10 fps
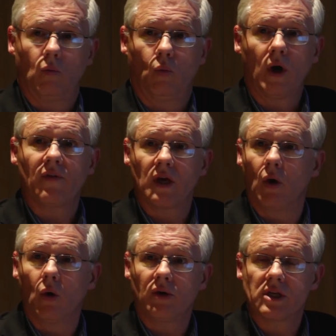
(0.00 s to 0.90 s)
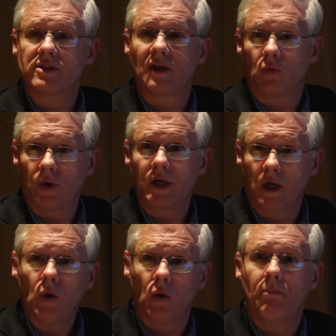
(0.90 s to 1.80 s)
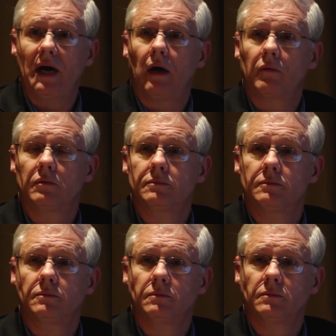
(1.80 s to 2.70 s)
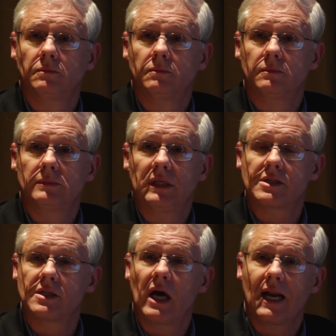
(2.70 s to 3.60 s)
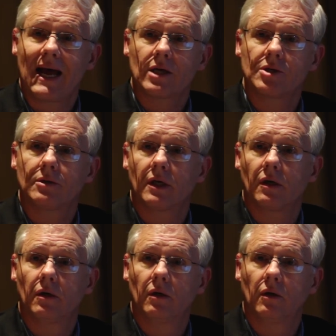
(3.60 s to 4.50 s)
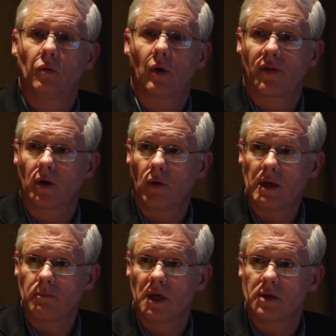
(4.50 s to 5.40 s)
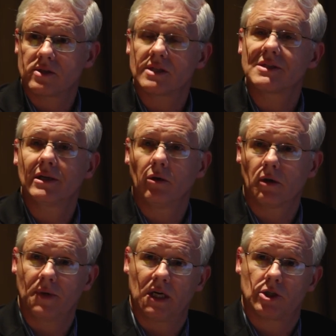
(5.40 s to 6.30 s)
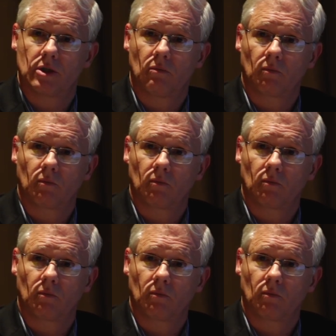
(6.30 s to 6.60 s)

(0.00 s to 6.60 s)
One of the oldest that we know about is not actually one of the Greek myths, it's Gilgamesh.